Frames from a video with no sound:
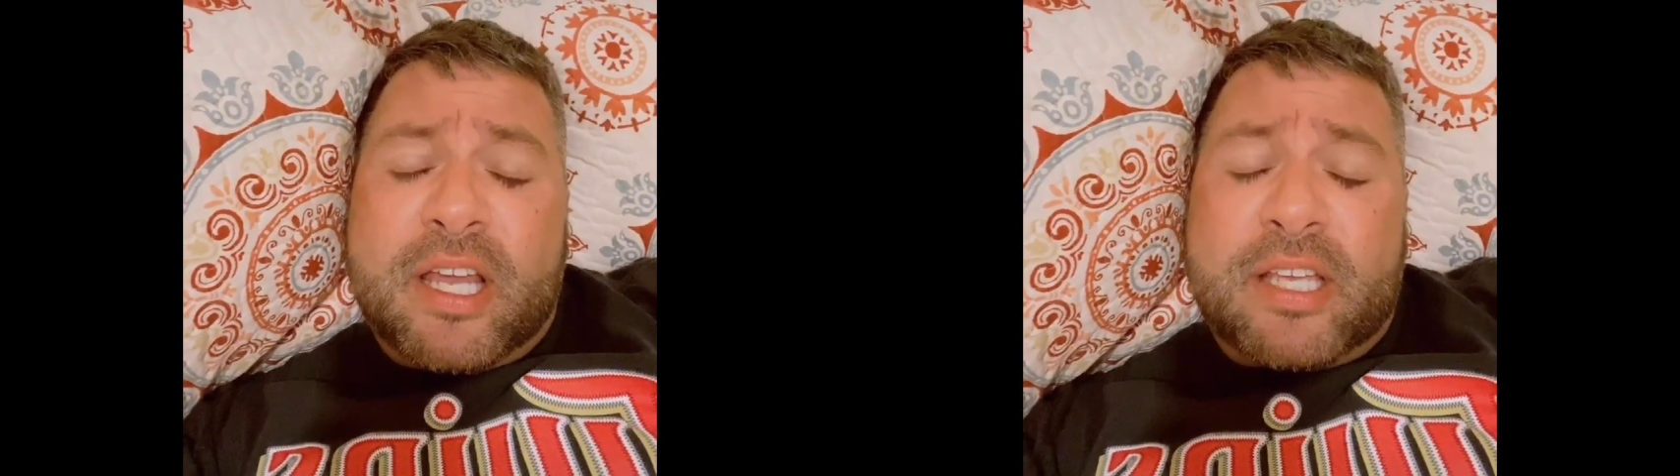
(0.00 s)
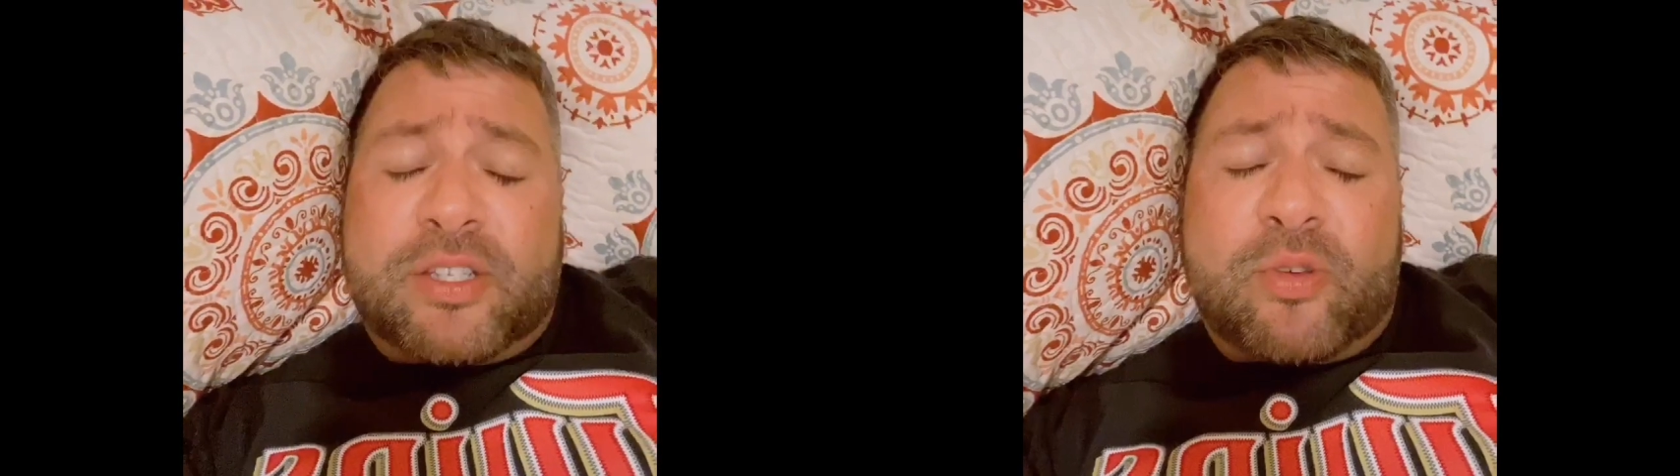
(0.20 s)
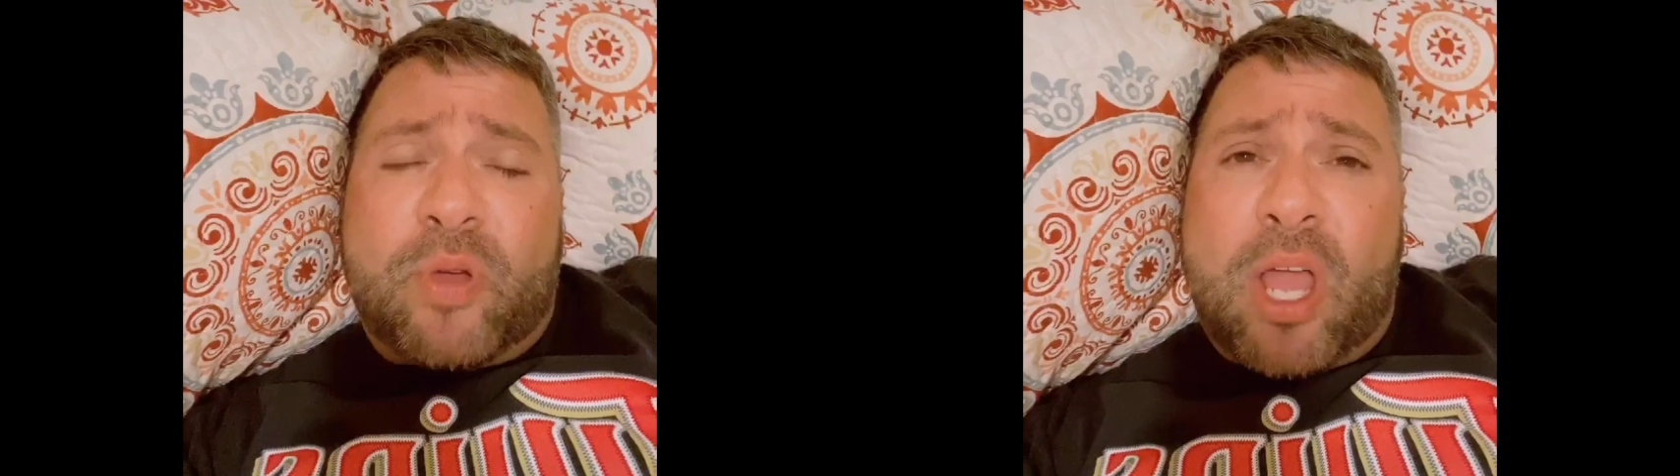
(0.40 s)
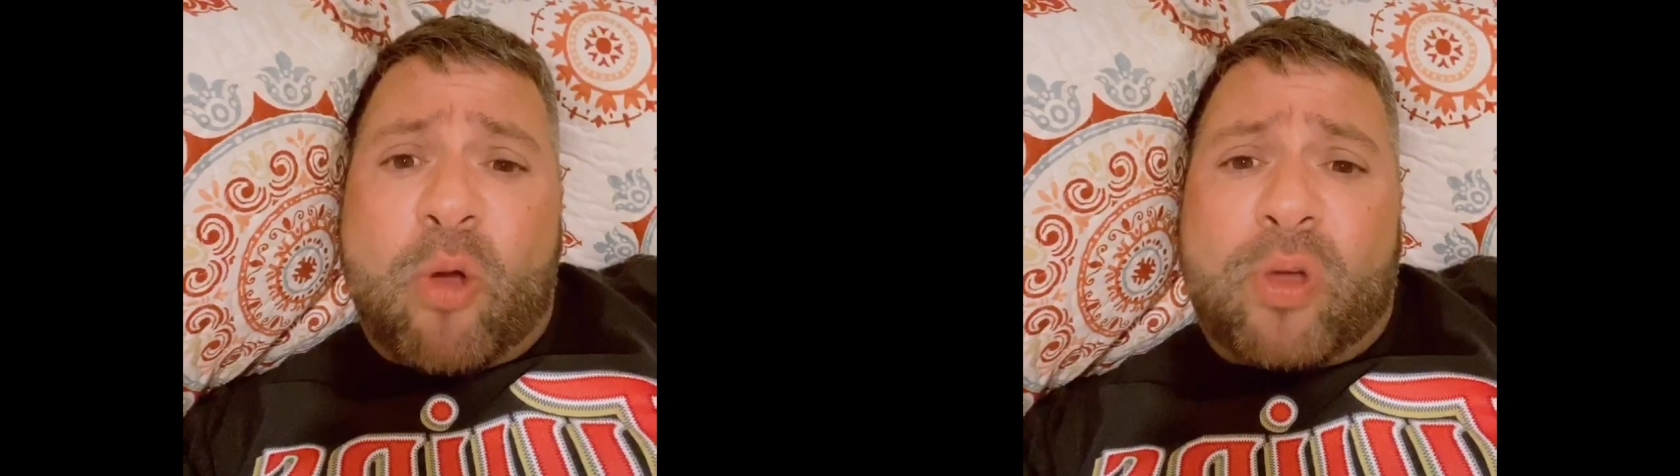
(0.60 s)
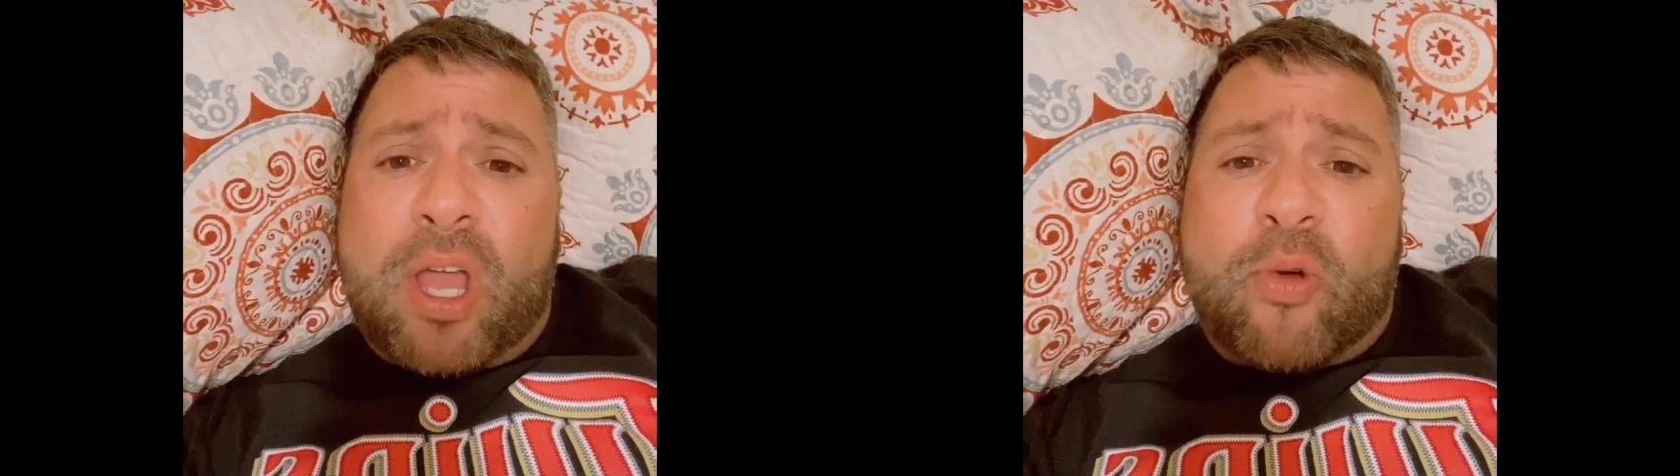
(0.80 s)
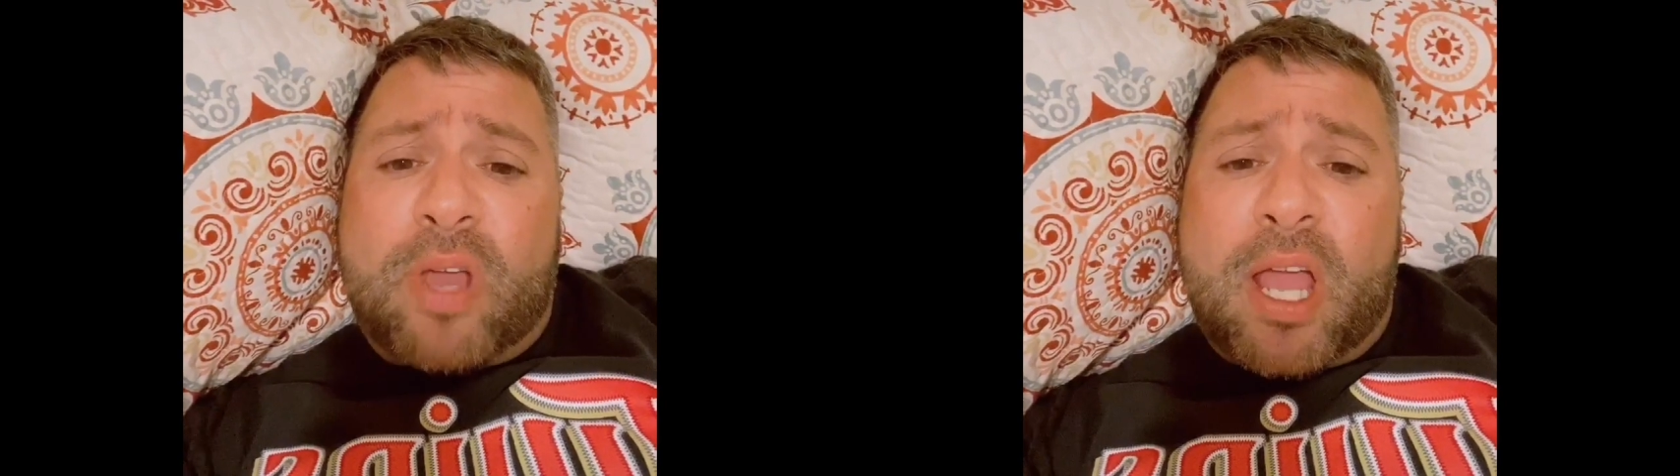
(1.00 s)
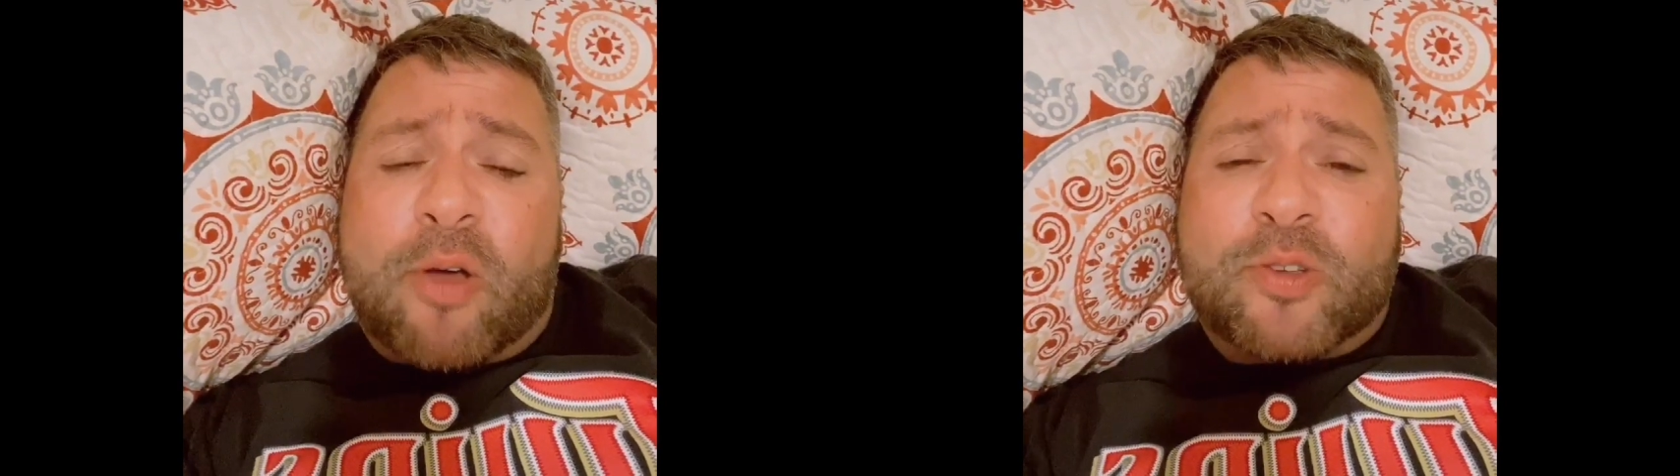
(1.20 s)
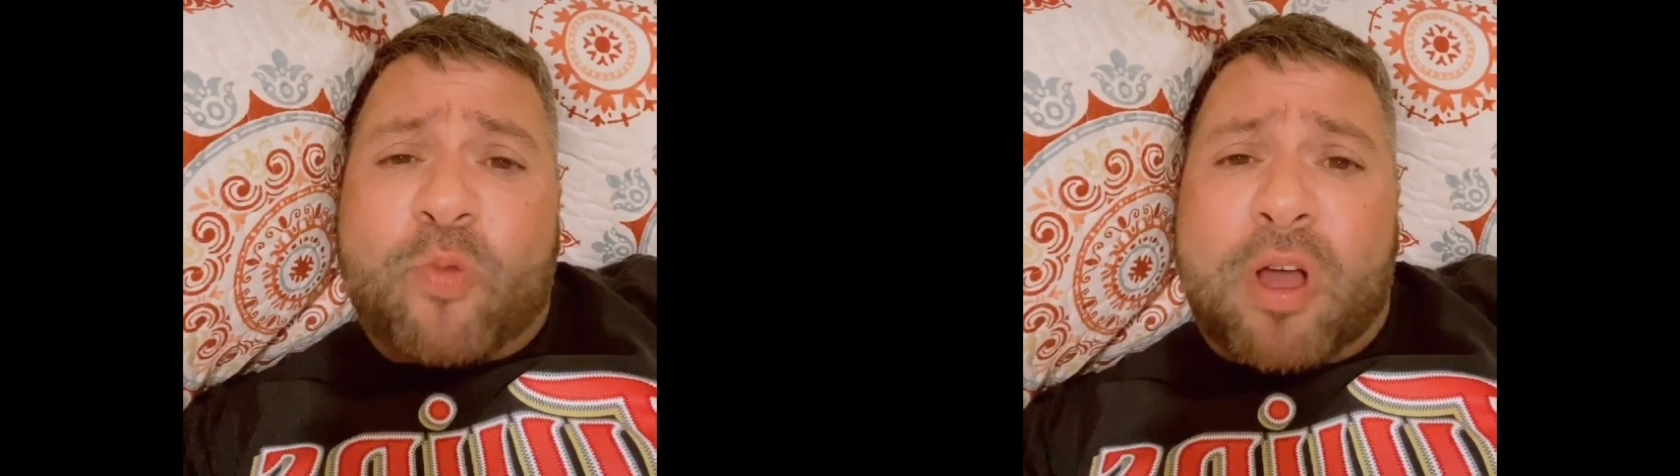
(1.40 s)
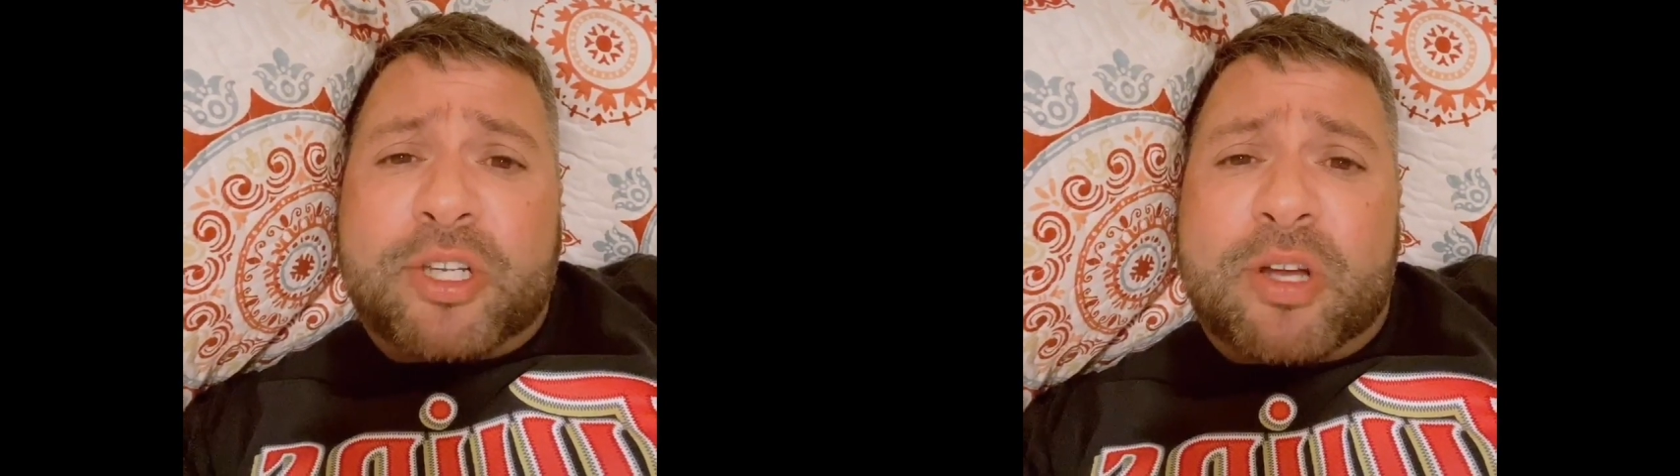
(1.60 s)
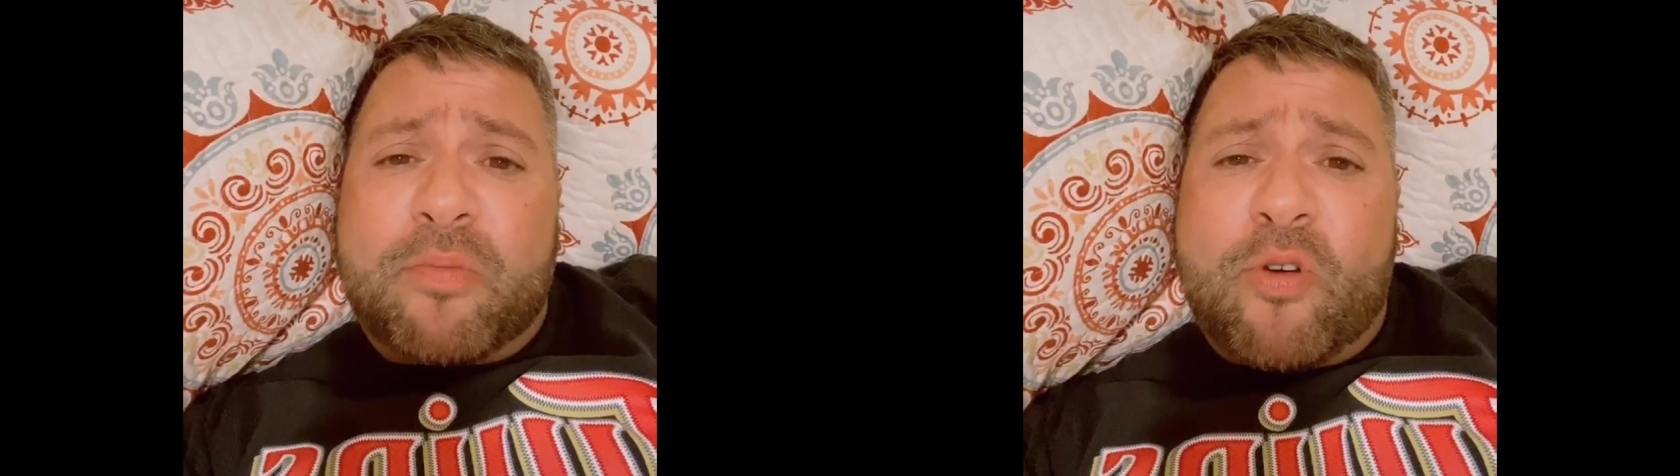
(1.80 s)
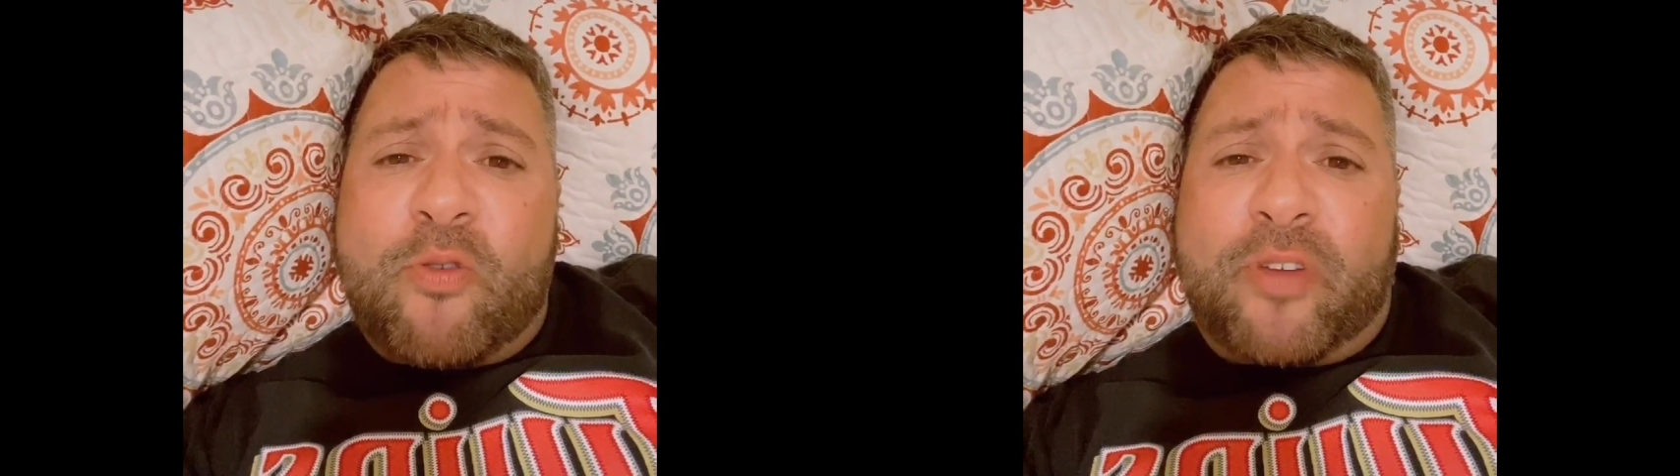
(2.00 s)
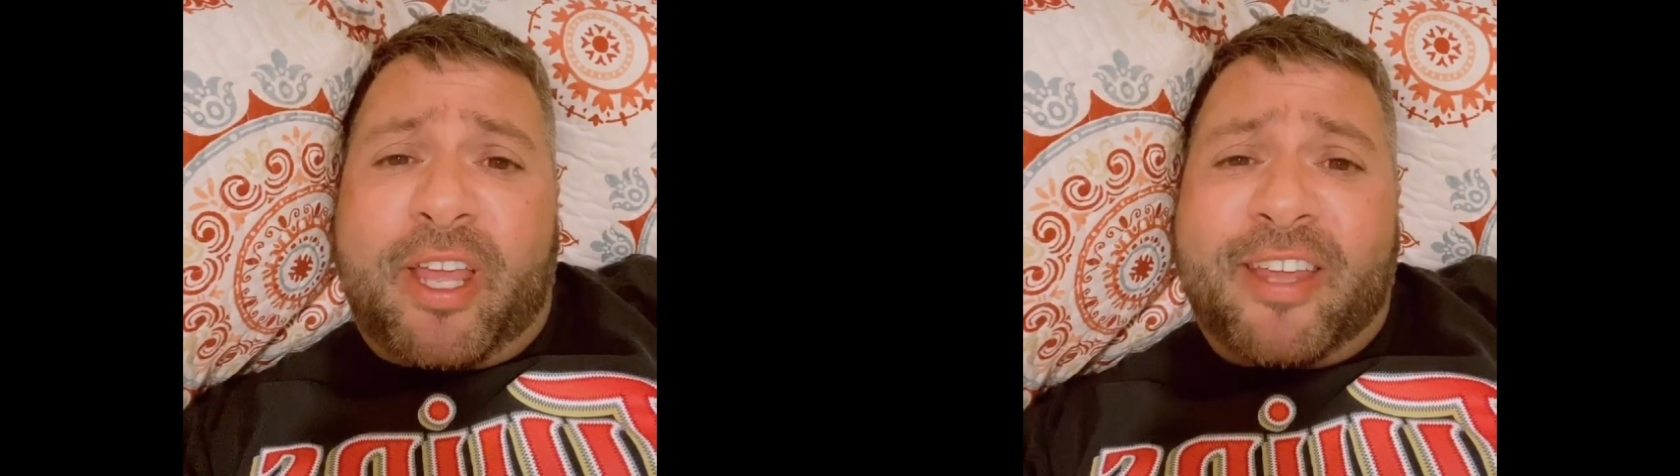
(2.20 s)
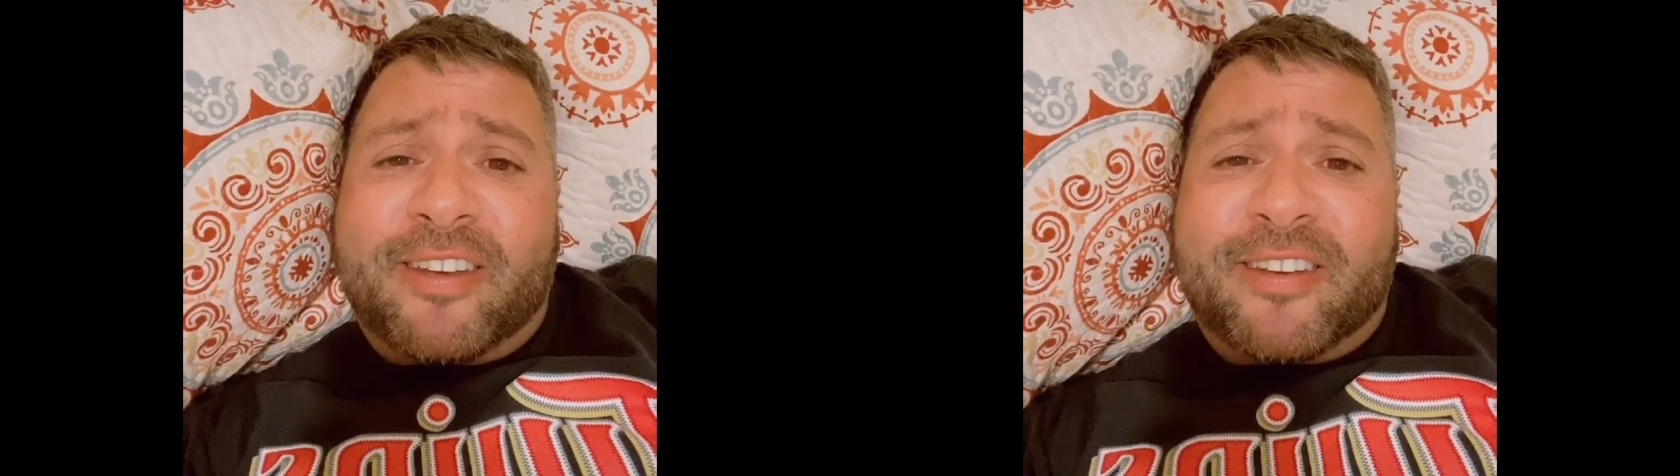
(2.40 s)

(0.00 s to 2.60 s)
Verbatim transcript: He says, "Okay, okay, okay, I was watching a movie."